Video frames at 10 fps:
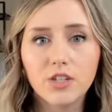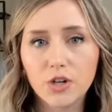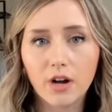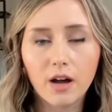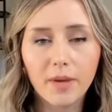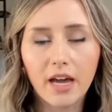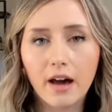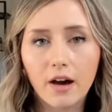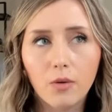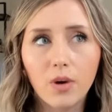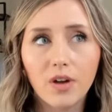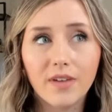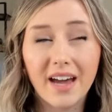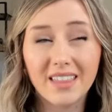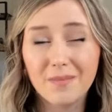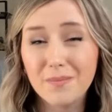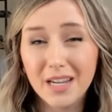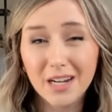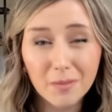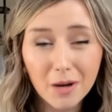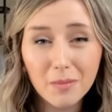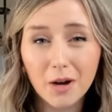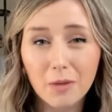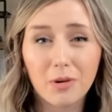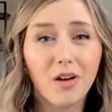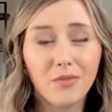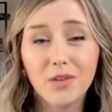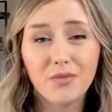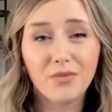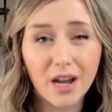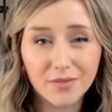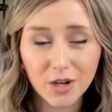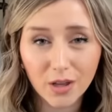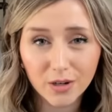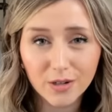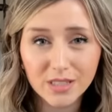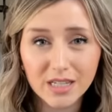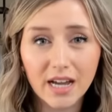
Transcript: least you're coming out with at the minimum a profit of $5.